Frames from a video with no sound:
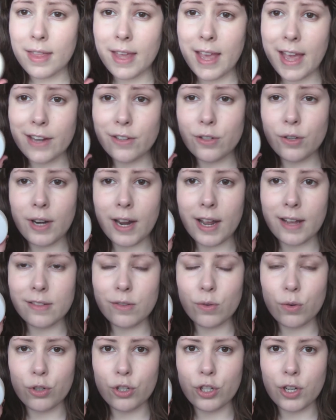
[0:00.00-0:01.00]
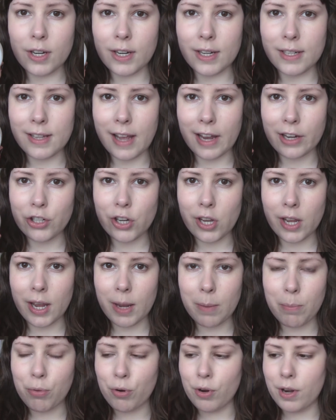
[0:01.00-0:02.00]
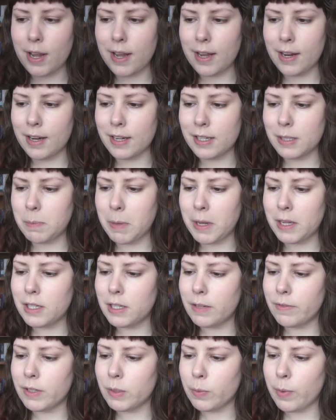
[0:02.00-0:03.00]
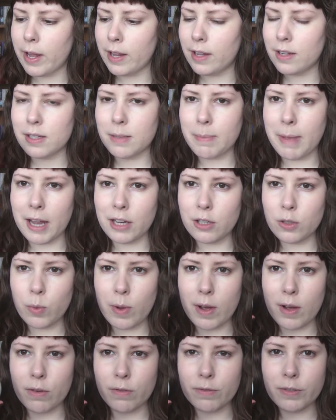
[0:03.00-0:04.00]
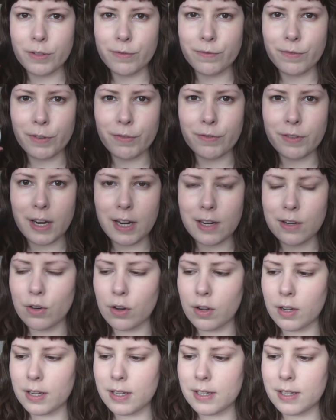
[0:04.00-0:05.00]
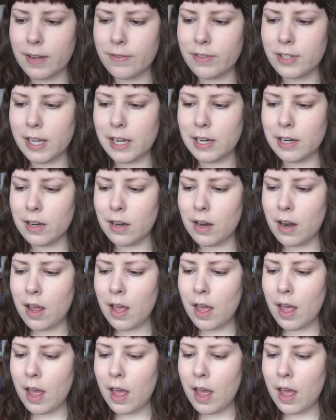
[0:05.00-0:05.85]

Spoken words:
The Etude House cushion is actually pretty inexpensive as well. It's about $12 to $15, I've seen it.